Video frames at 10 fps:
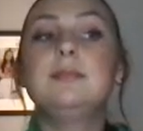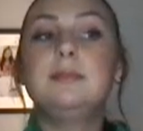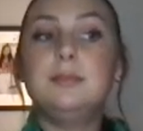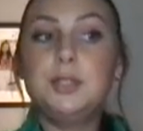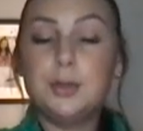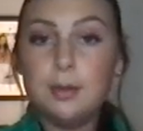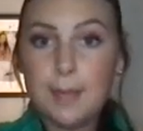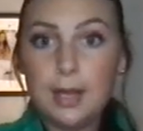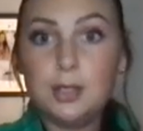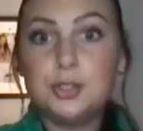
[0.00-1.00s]
You're a
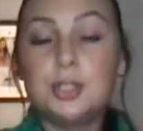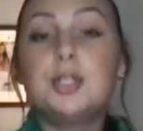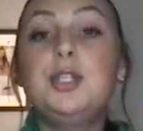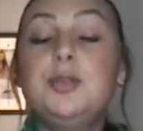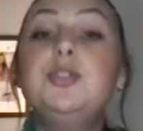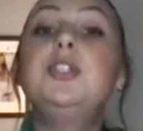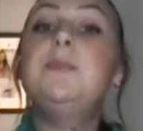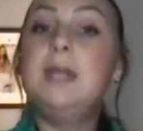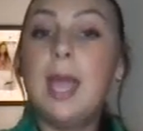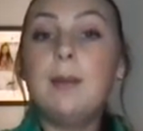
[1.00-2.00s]
manager. You should
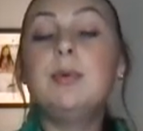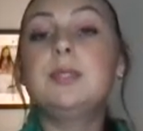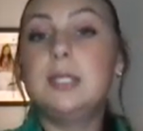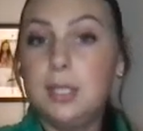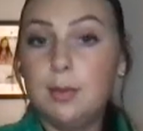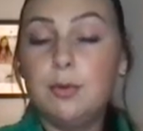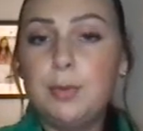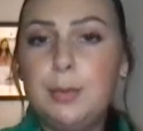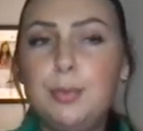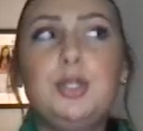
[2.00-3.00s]
be able to deal with
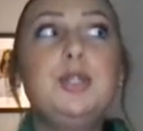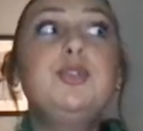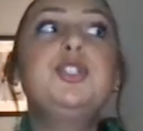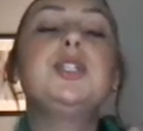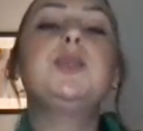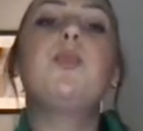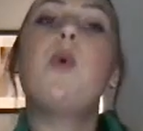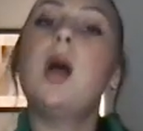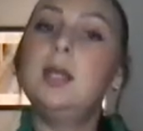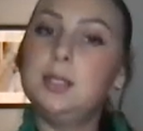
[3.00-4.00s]
people. You should
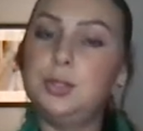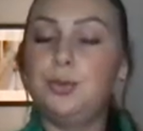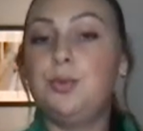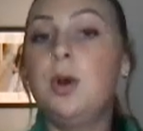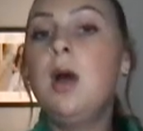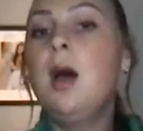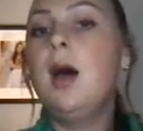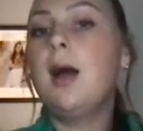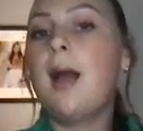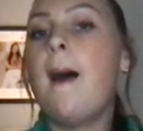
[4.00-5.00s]
want to
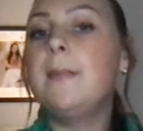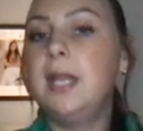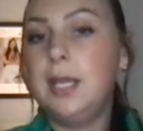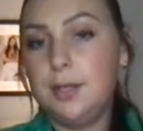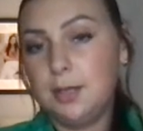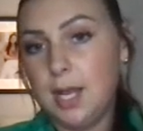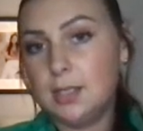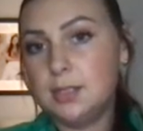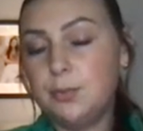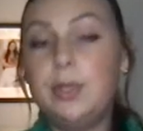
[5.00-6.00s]
accommodate your
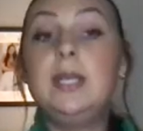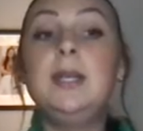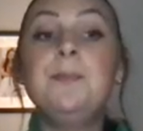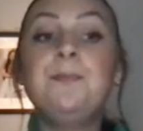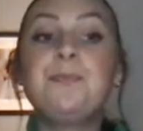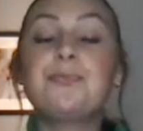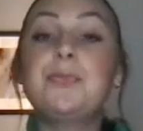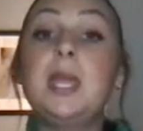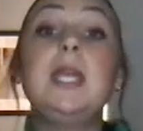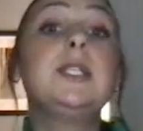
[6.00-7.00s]
guests when
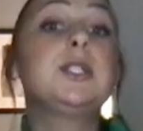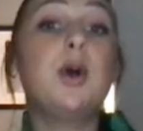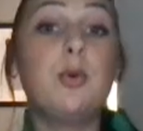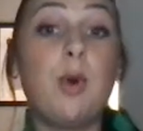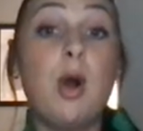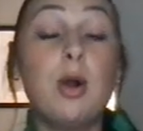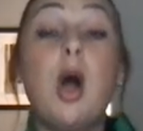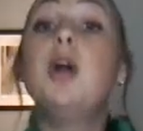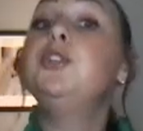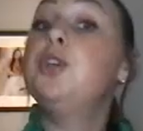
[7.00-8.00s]
things go wrong
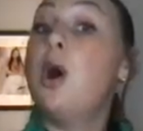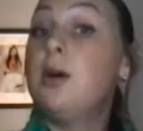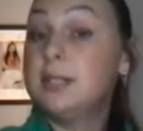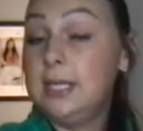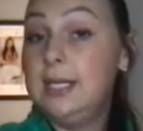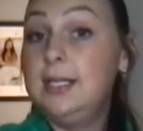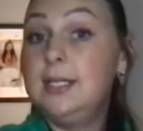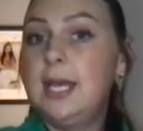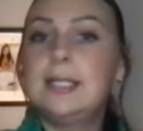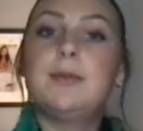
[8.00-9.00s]
on y'all's end
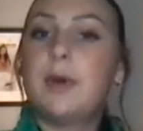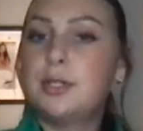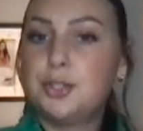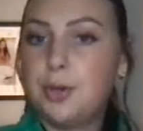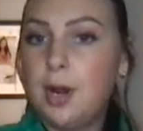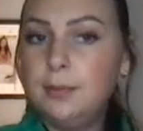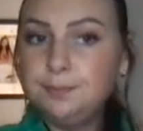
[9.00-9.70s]
as a restaurant.